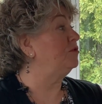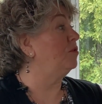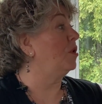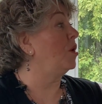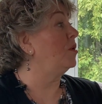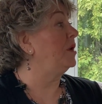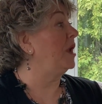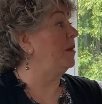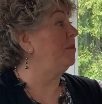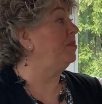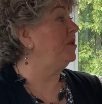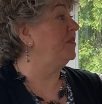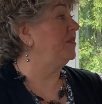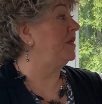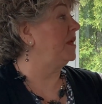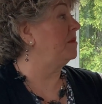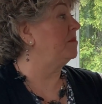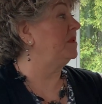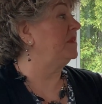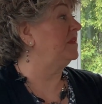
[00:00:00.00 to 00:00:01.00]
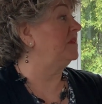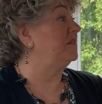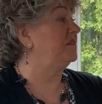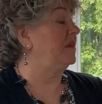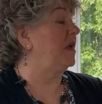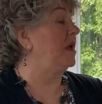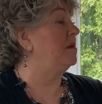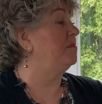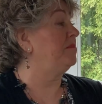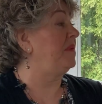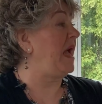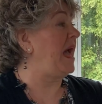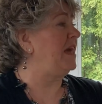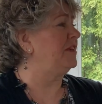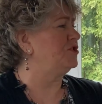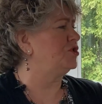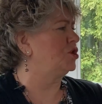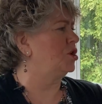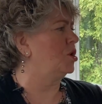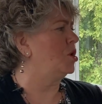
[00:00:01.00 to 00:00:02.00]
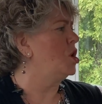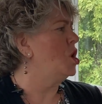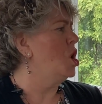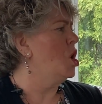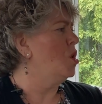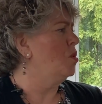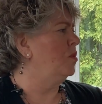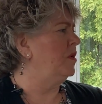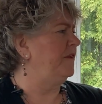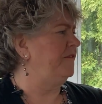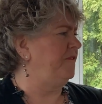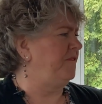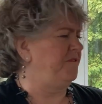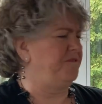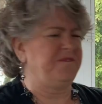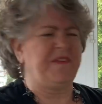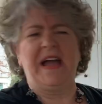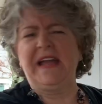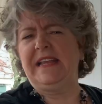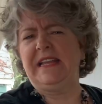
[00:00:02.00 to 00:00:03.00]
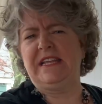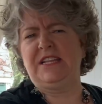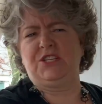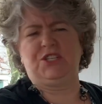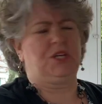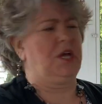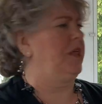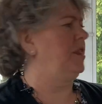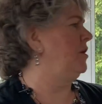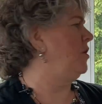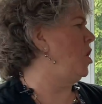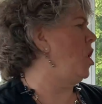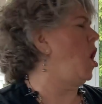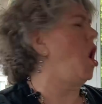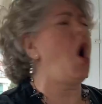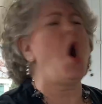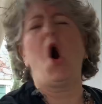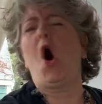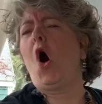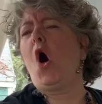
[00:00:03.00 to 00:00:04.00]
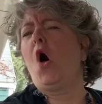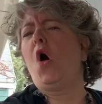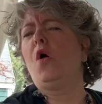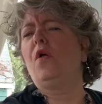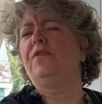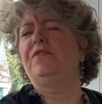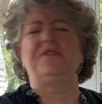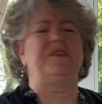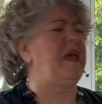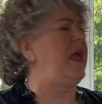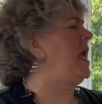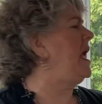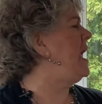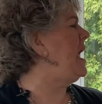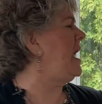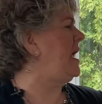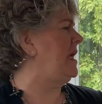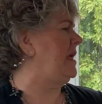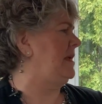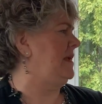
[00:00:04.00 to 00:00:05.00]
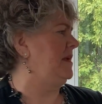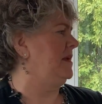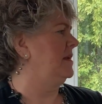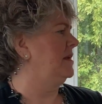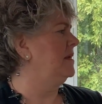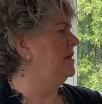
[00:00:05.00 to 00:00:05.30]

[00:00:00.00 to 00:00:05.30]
grown up with him in the same pasture would fight each other all day.